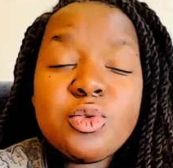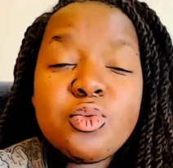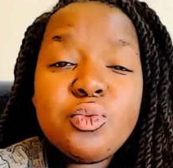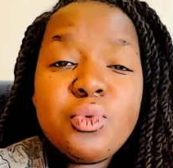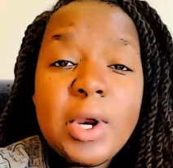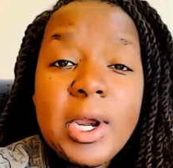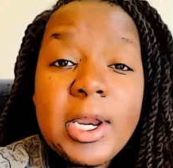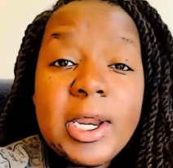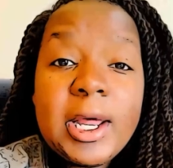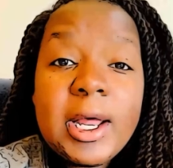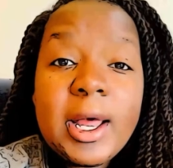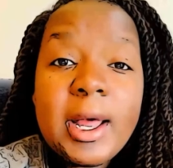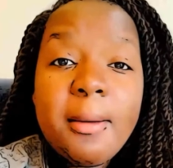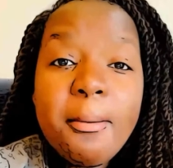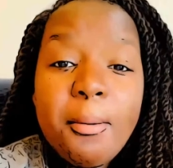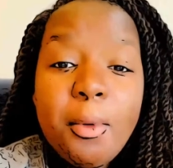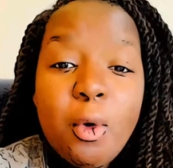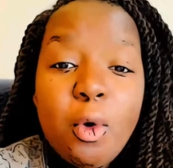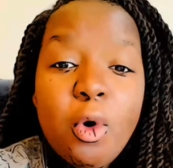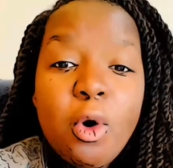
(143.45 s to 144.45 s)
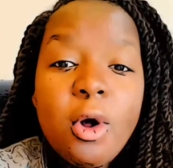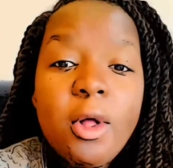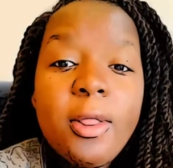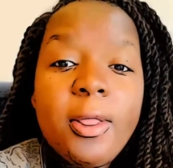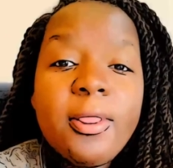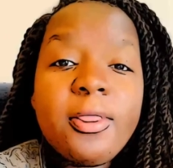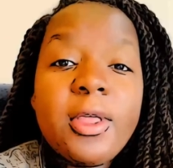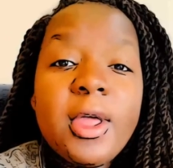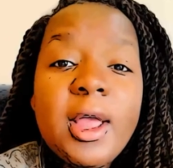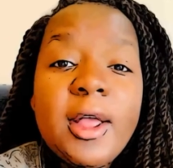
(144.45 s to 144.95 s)
really
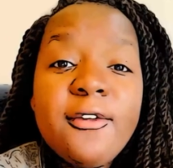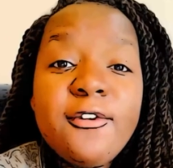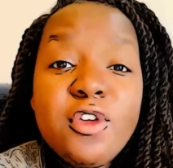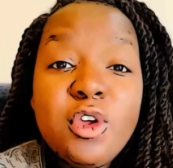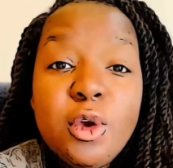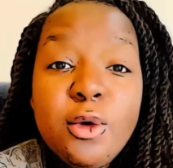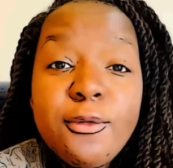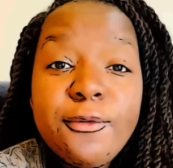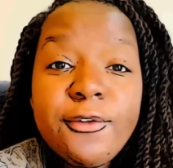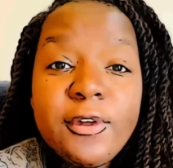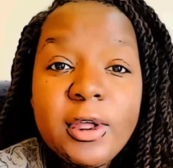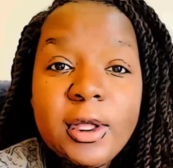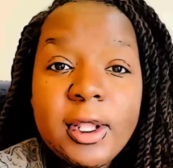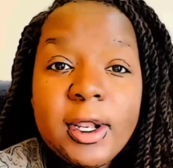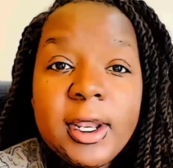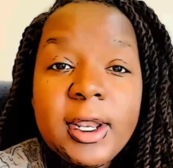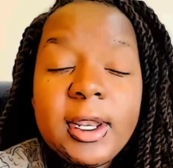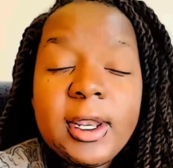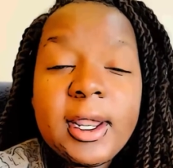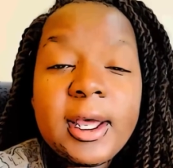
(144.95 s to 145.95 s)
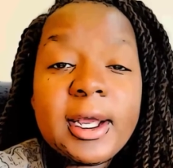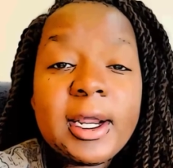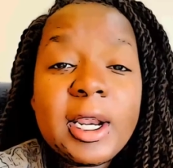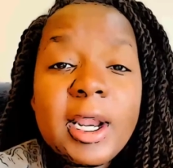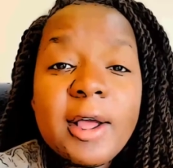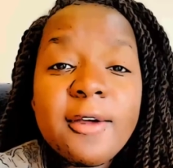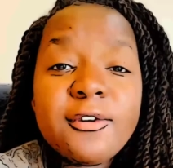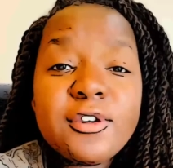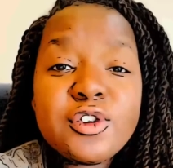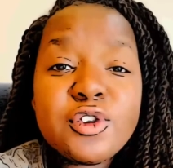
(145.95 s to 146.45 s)
important that if you feel like
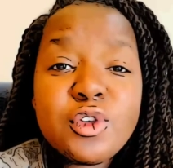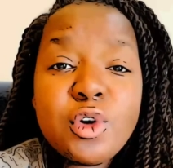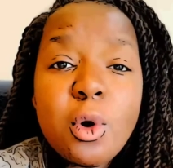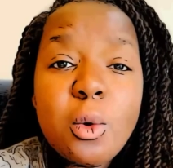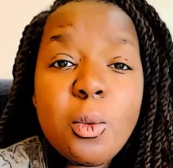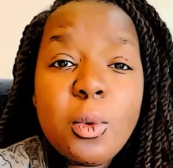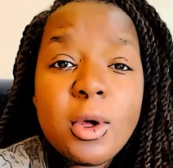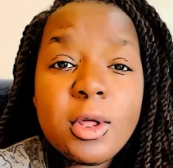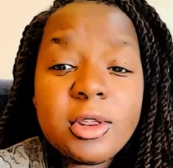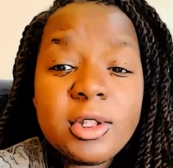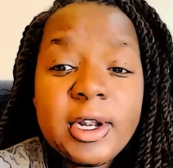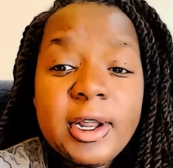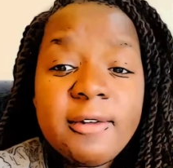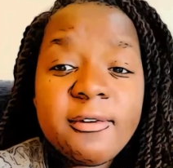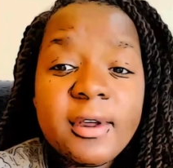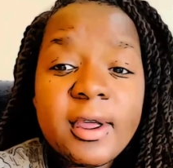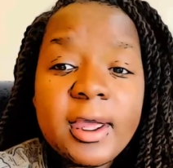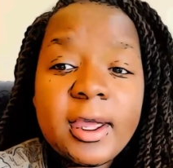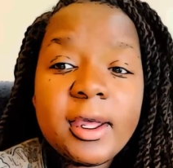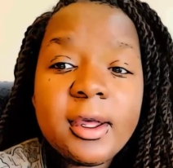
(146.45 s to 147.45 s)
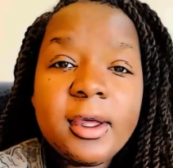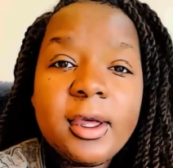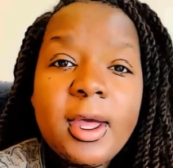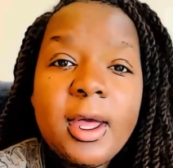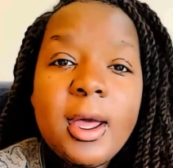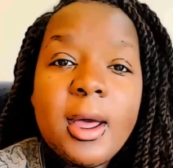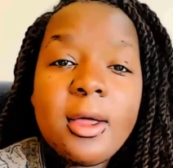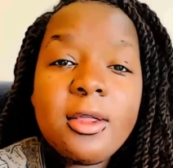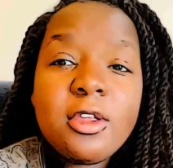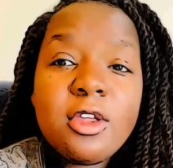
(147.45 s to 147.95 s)
life is not worth living,
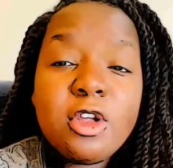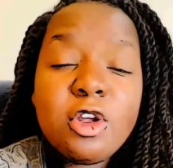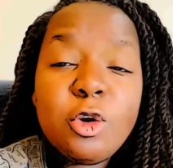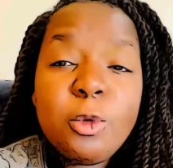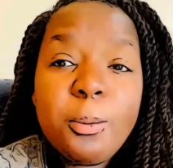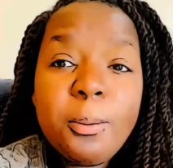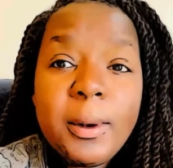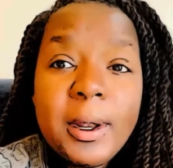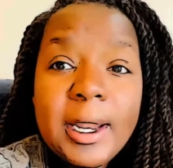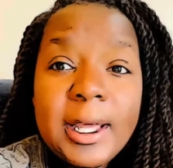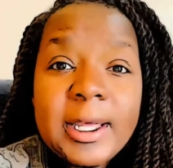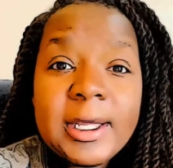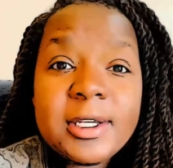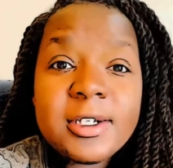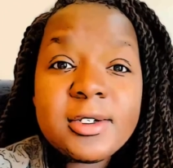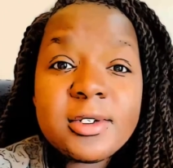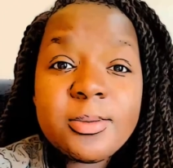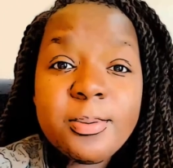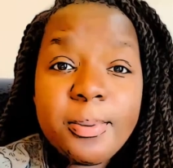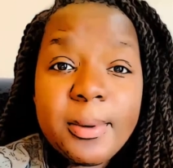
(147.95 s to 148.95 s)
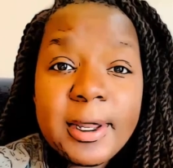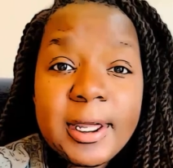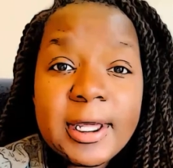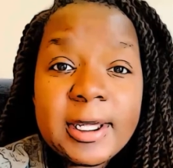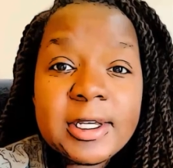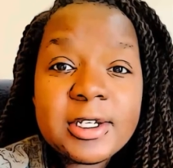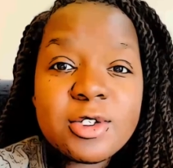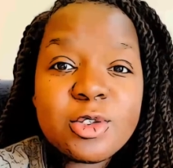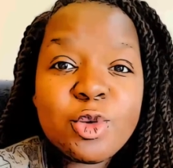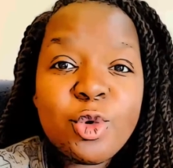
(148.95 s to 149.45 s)
that you please,
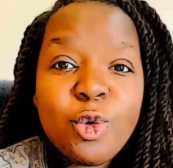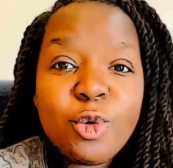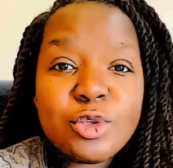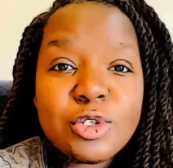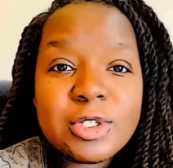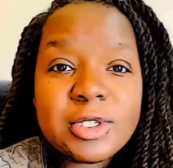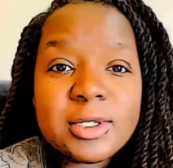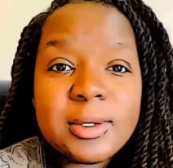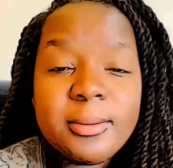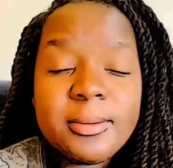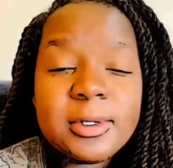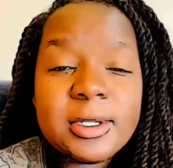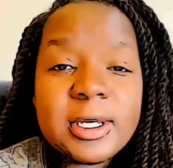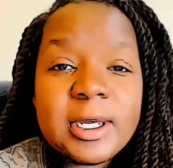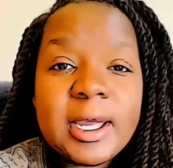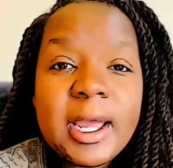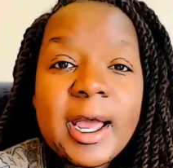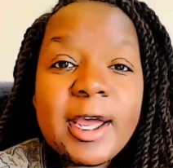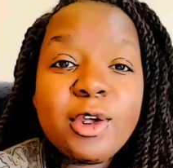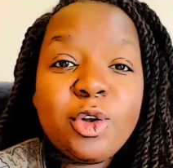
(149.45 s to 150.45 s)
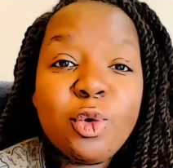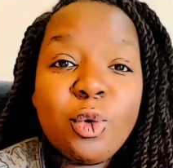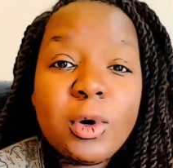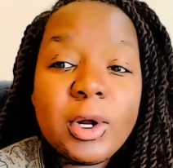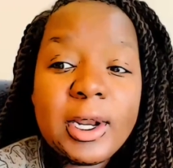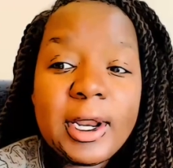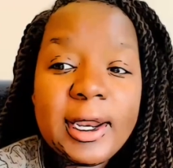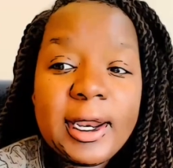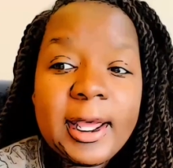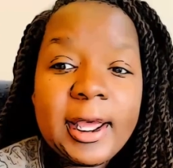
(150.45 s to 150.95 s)
please talk to somebody at your
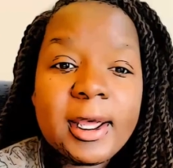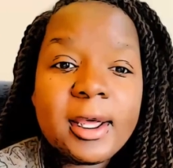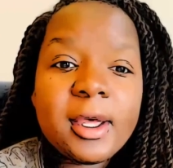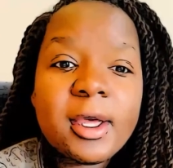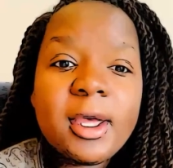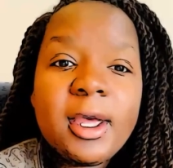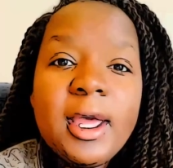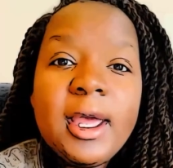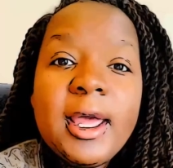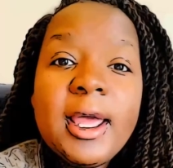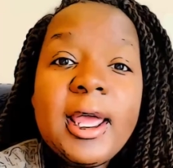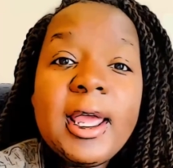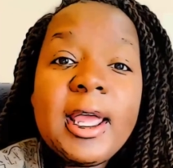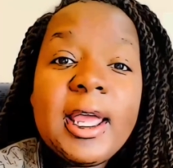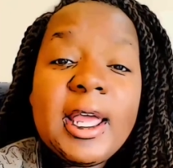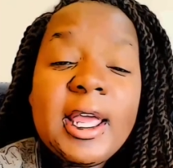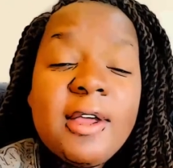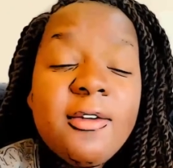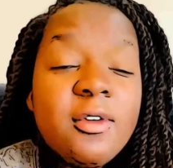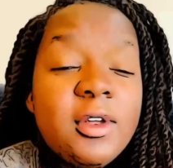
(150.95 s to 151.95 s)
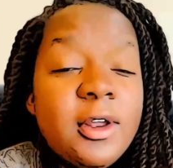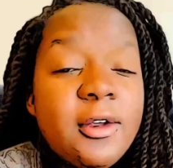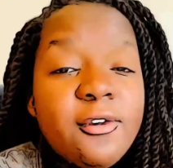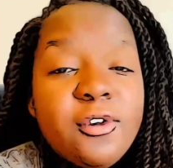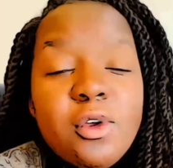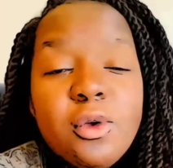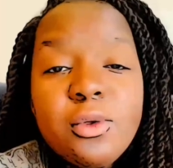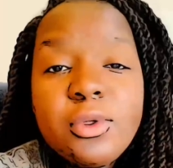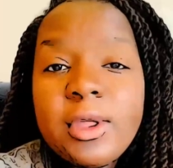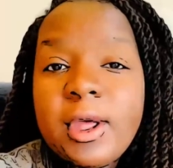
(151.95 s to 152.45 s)
clinic. Even if
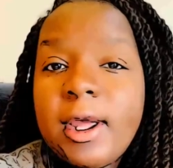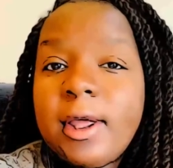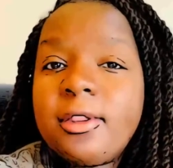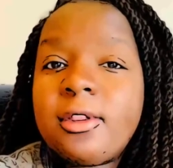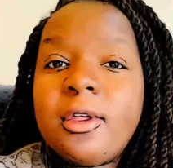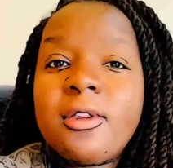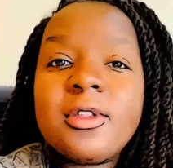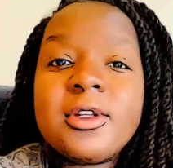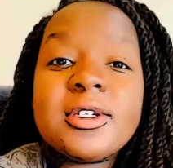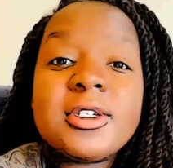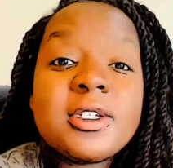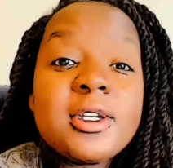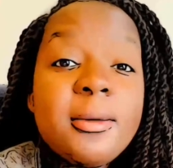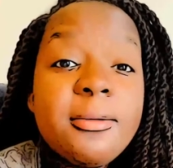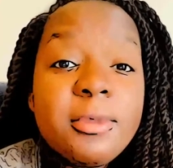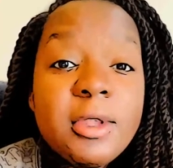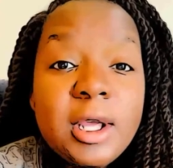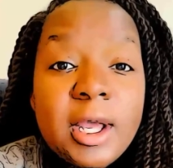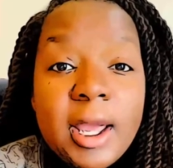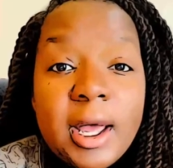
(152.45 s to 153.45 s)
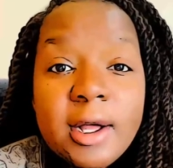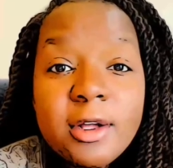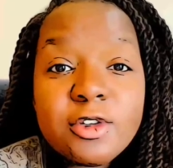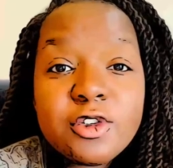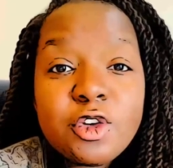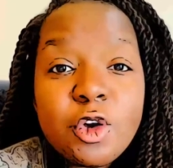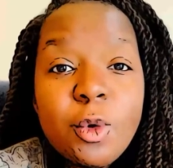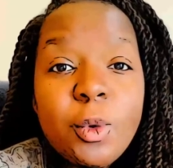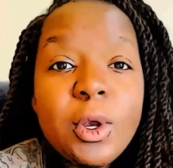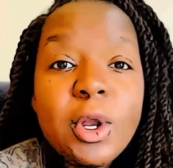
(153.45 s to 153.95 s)
you think that there's something else
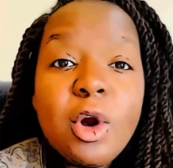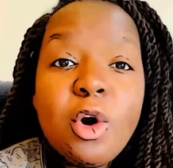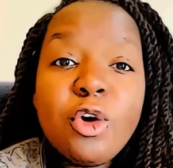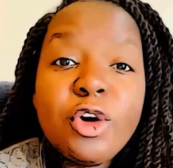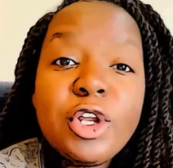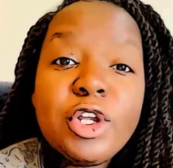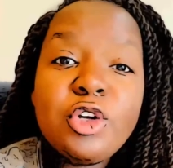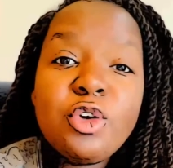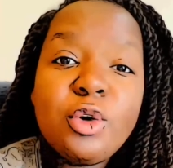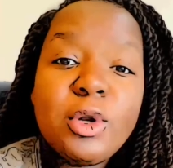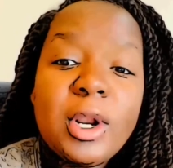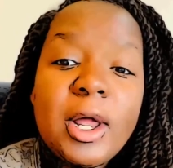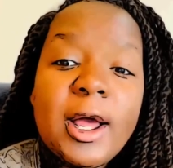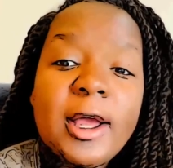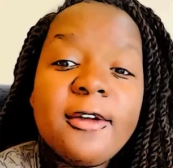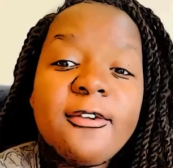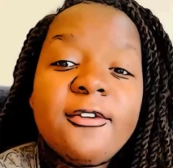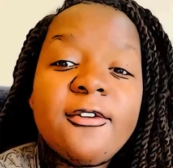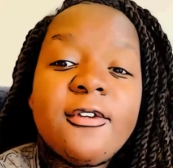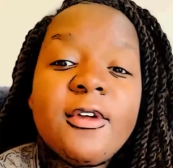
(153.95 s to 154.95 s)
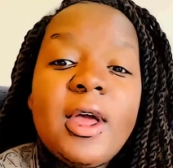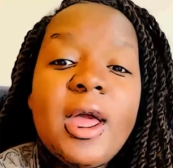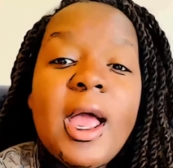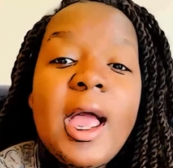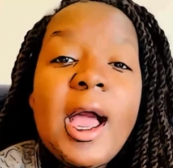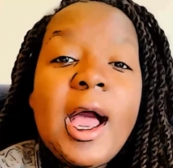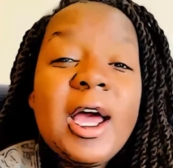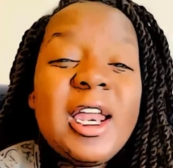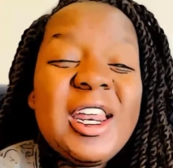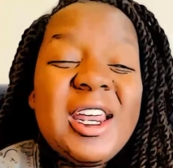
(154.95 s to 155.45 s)
going on in your life
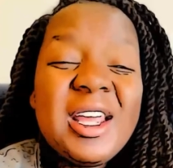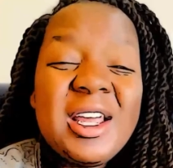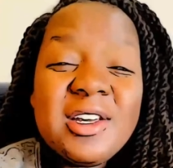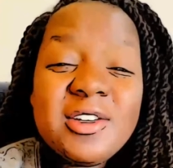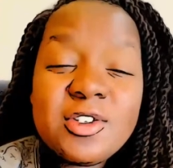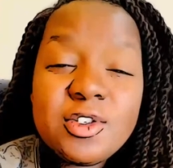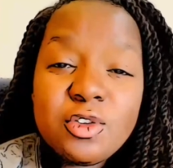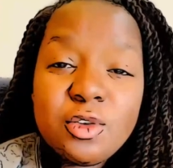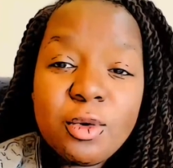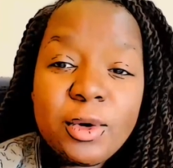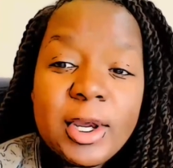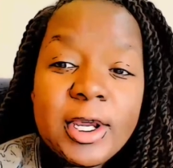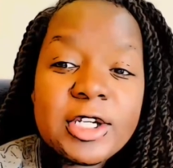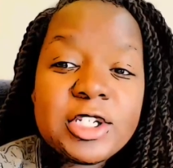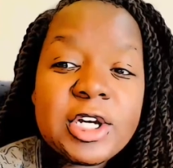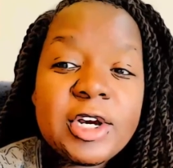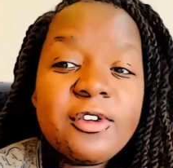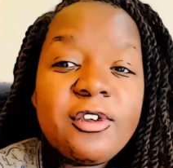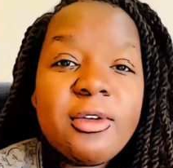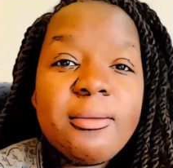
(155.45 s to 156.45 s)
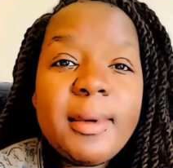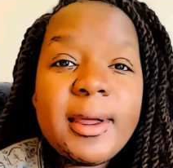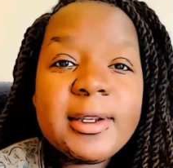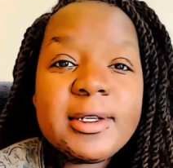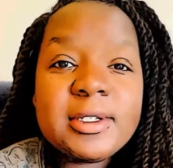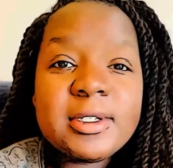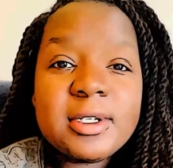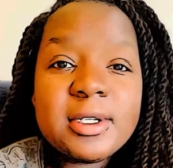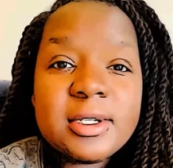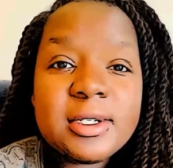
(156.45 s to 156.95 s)
and it isn't your HIV
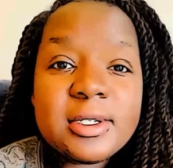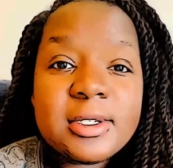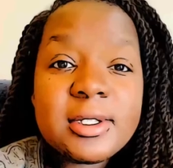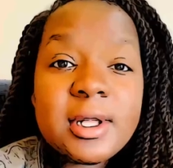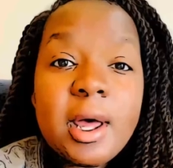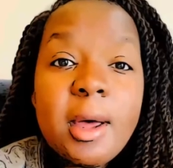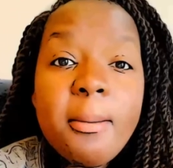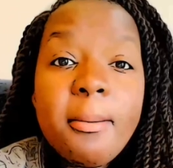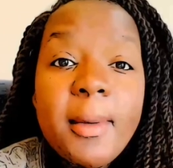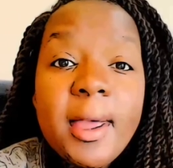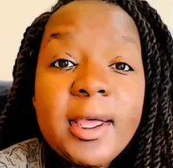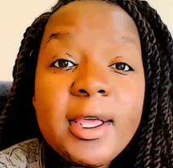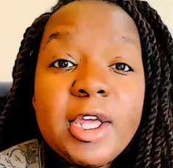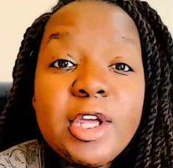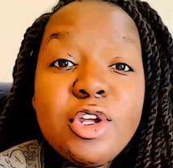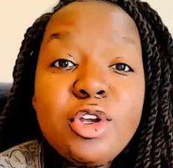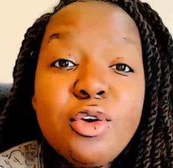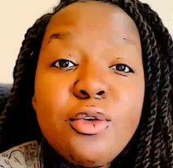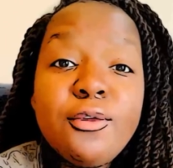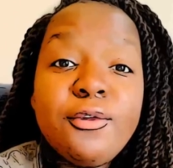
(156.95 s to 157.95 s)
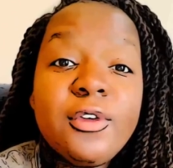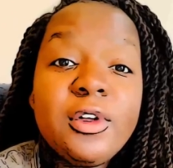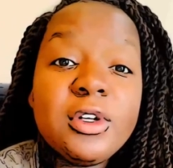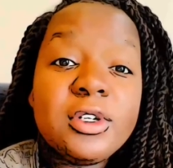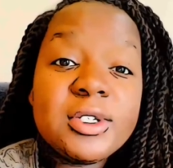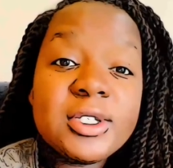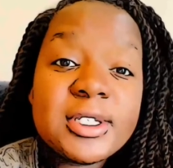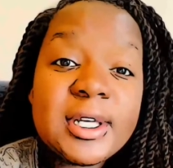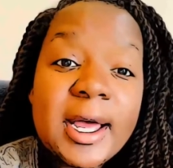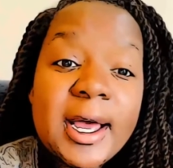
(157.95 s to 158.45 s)
medicines that are making you feel
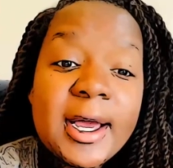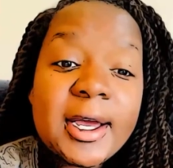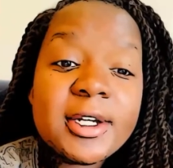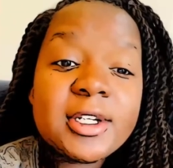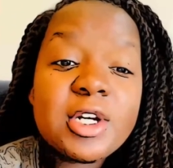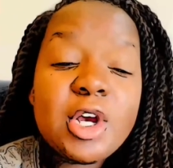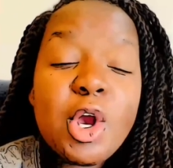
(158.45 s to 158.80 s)
sad,